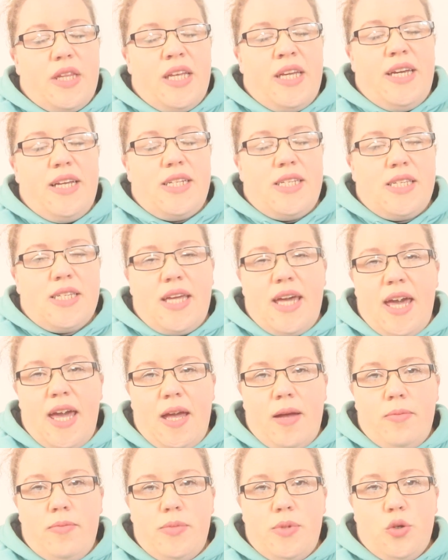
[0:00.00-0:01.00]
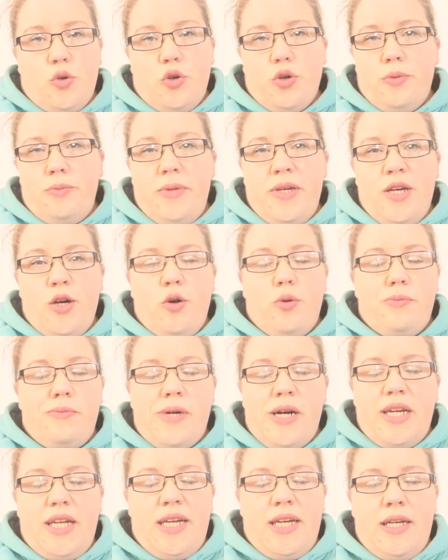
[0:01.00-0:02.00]
get scammed or be out
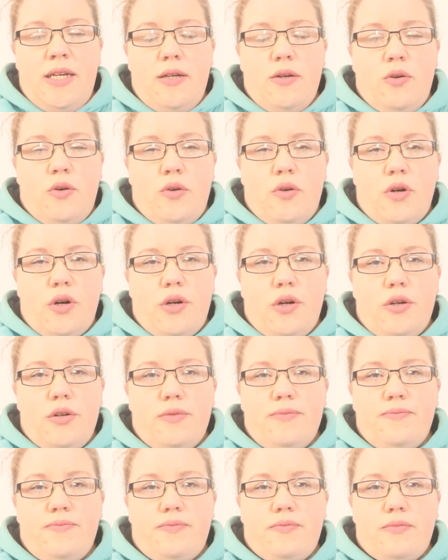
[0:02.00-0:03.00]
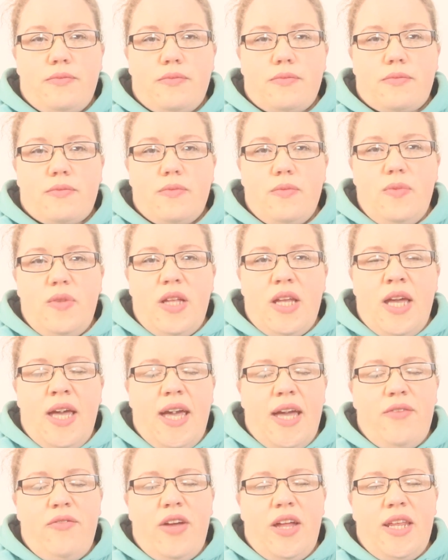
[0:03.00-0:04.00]
money or
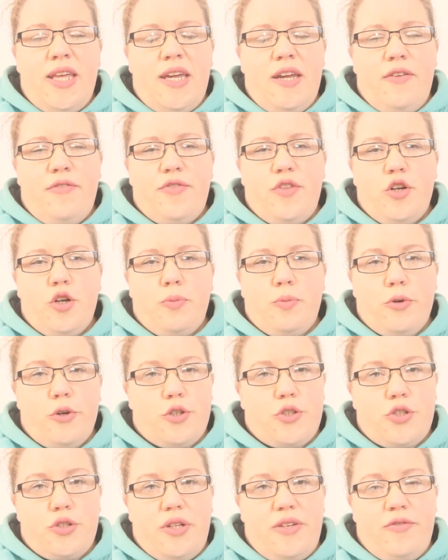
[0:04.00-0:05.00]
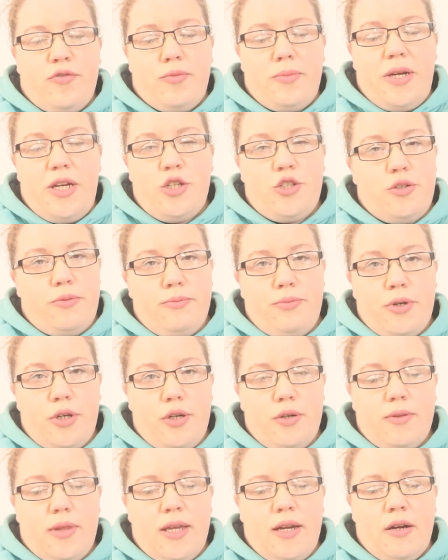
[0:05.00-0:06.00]
have any of their personal information put
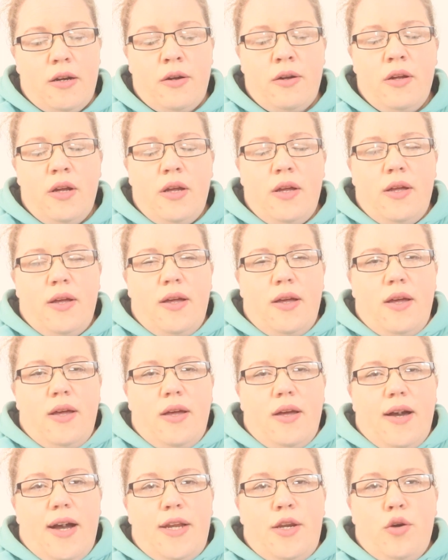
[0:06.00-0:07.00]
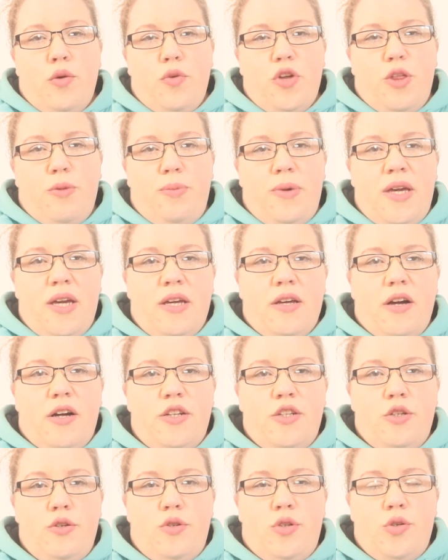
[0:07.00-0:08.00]
out there. I know with being
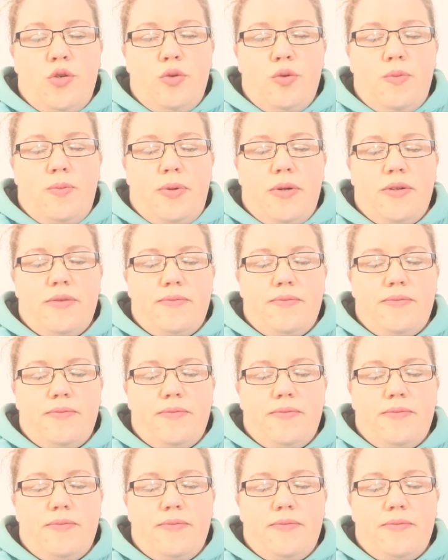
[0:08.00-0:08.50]
on YouTube